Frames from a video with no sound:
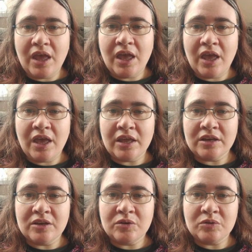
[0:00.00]

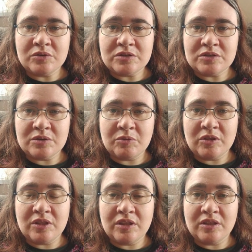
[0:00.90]
and some
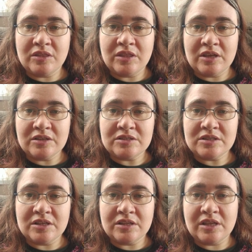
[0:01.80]
of the
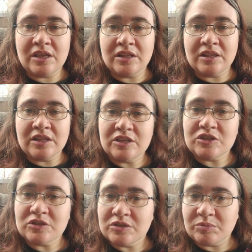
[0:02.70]
things that can
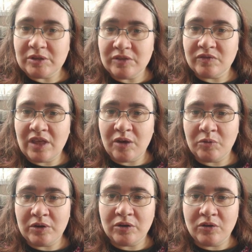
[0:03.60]
lead you to believe
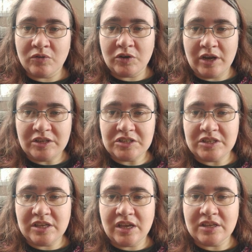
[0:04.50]
that one over
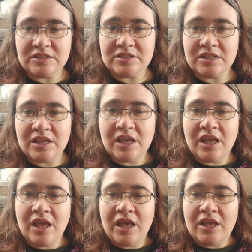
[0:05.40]
hEDS.
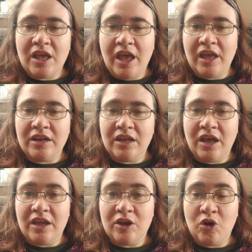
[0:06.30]
And
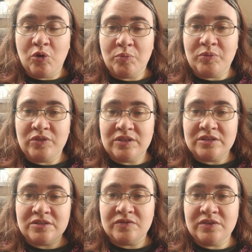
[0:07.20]
I hope
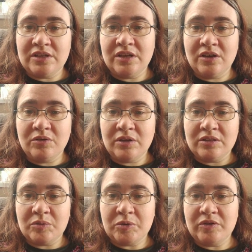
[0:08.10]
this video
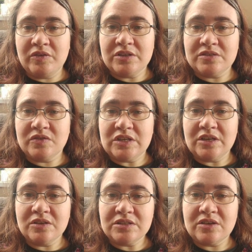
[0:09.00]
and the previous
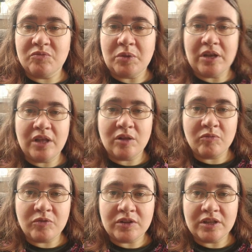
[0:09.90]
videos have been
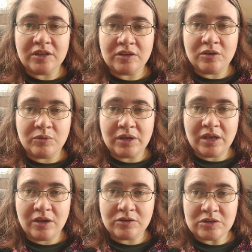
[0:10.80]
helpful in
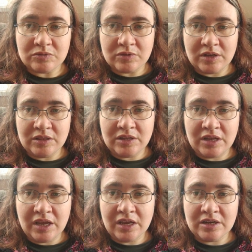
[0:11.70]
knowing how to run the
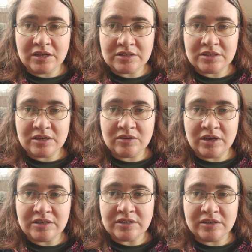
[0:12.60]
diagnostic
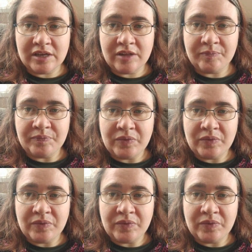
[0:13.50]
criteria,